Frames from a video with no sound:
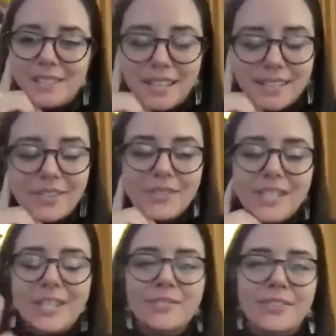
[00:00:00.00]
Yeah, no,
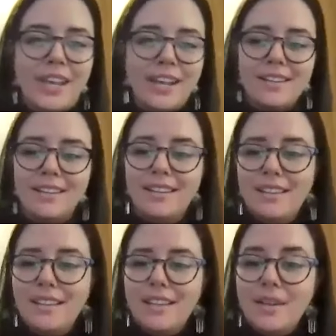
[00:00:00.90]
thank you for that.
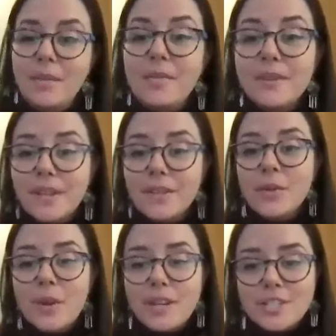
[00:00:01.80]
We have another
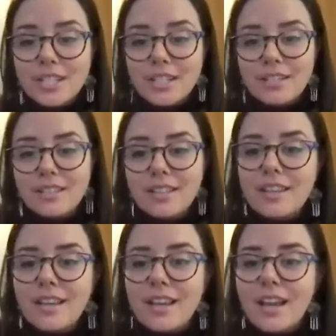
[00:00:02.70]
question.
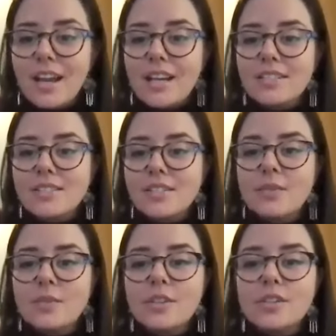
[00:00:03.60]

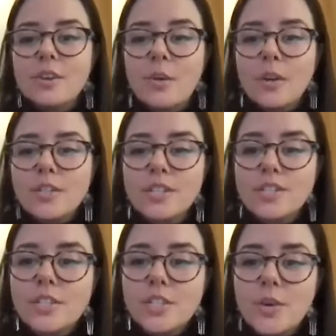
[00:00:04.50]
So the question
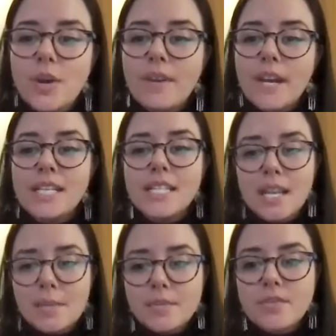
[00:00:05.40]
is, do you have any
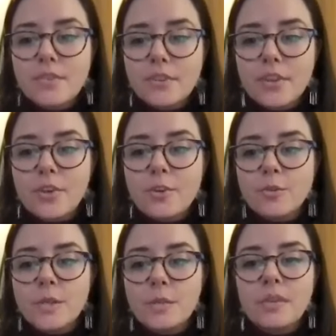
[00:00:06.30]
tips for
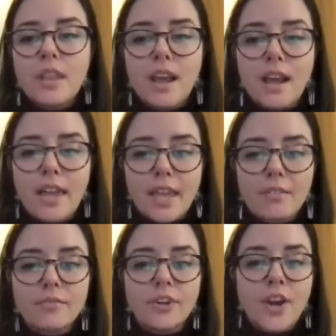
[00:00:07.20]
those applying
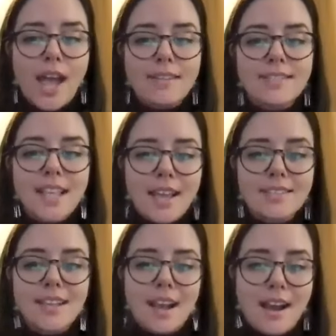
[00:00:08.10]
for
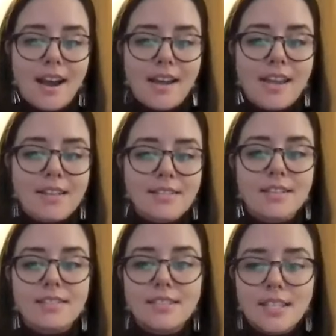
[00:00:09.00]
SSI,
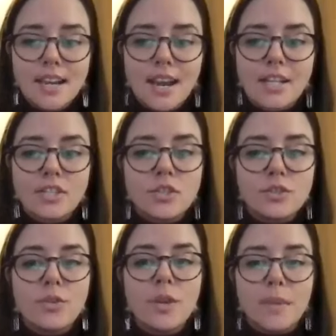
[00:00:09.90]
SSDI due
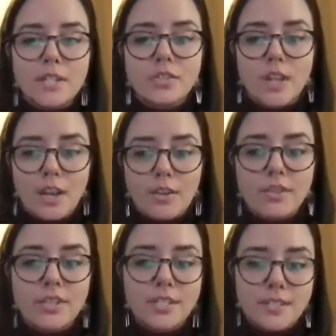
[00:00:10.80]
to a mental
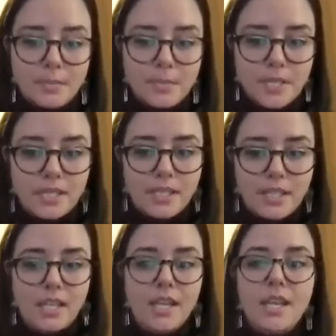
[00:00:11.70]
health
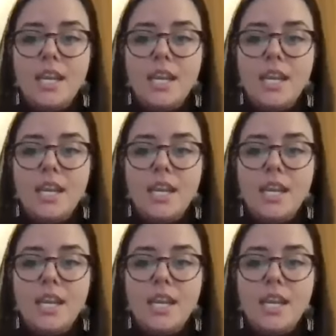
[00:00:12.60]
disability?